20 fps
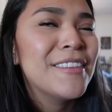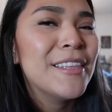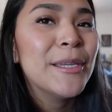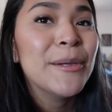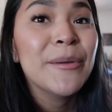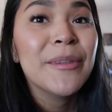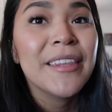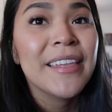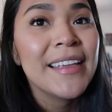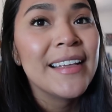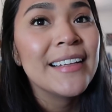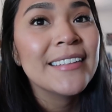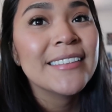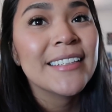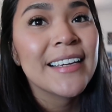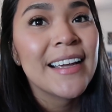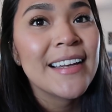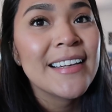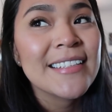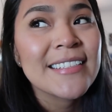new things
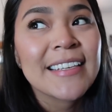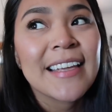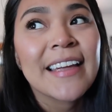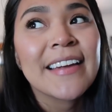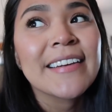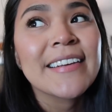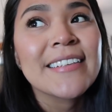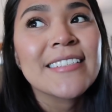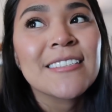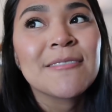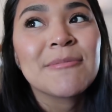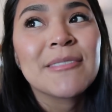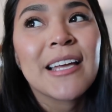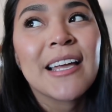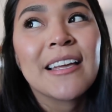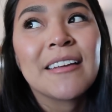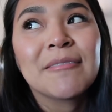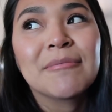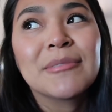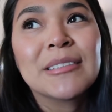are kind of scary
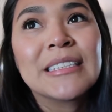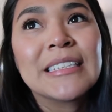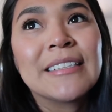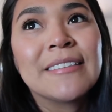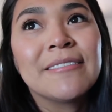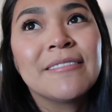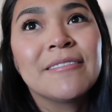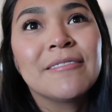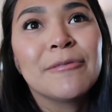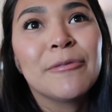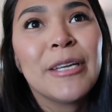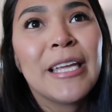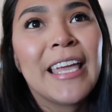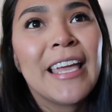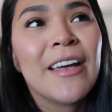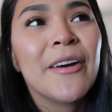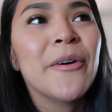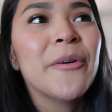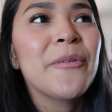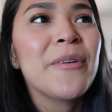sometimes and we
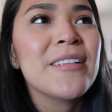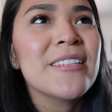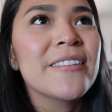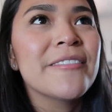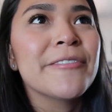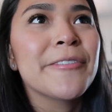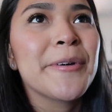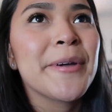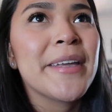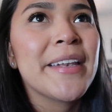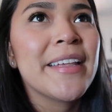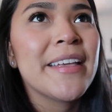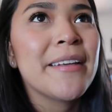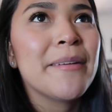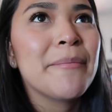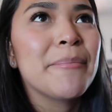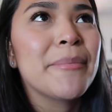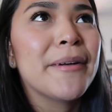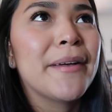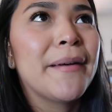can't always avoid
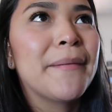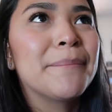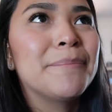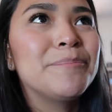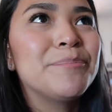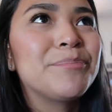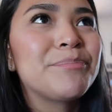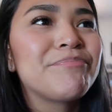it but